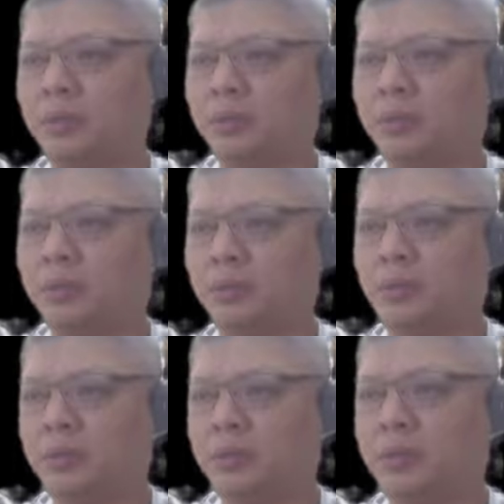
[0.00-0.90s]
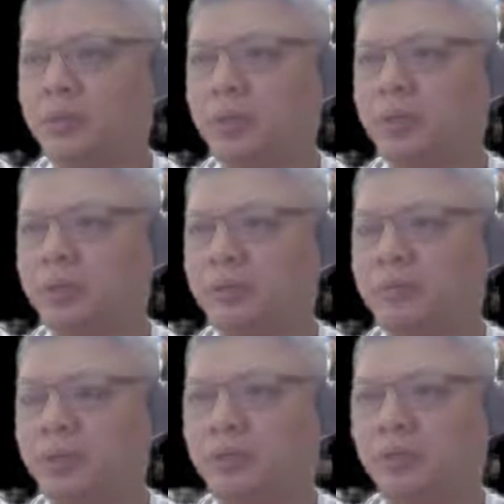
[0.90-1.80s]
So since
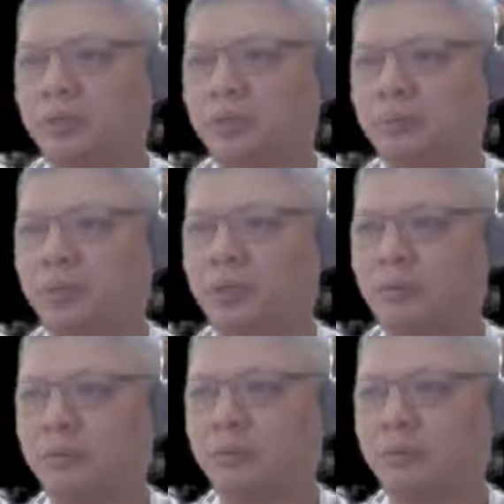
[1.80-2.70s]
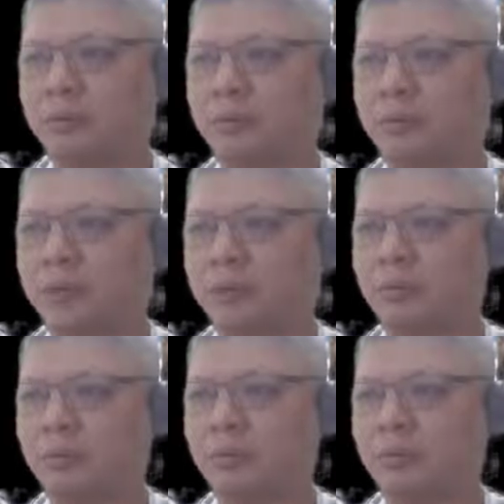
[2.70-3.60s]
h7 plus 6 was played and red was prepared
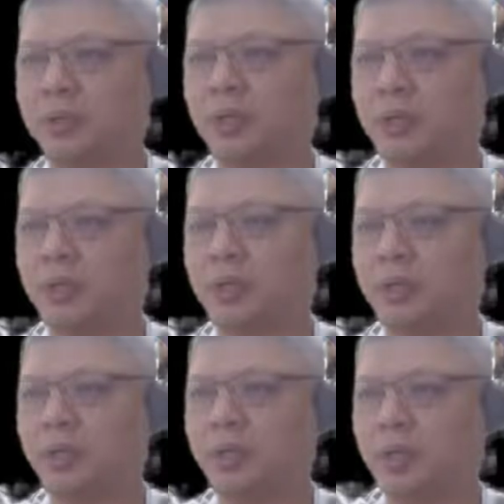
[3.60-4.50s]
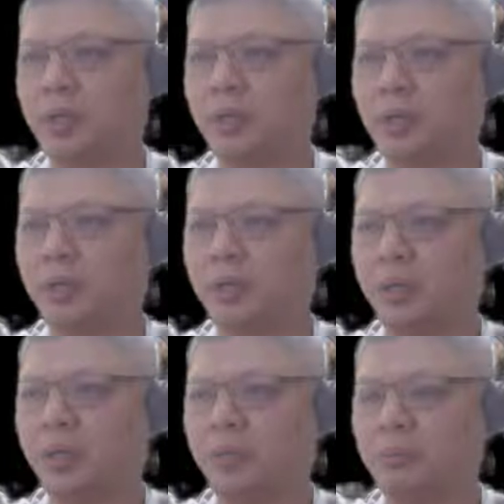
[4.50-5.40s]
to play
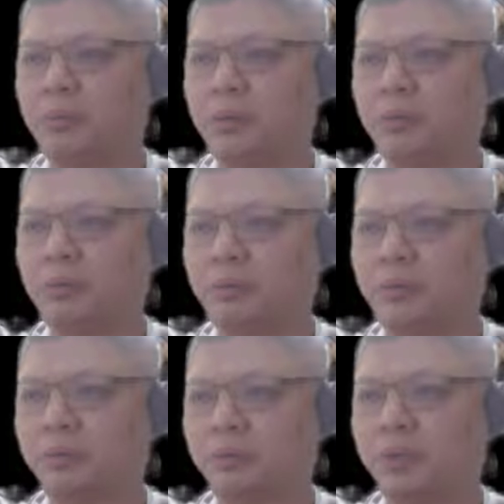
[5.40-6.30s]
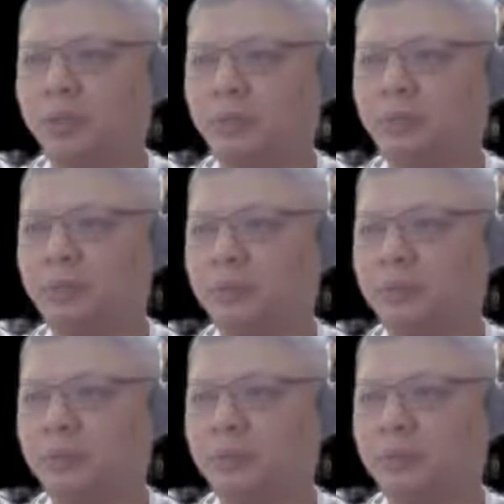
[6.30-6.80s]
p3 plus 1,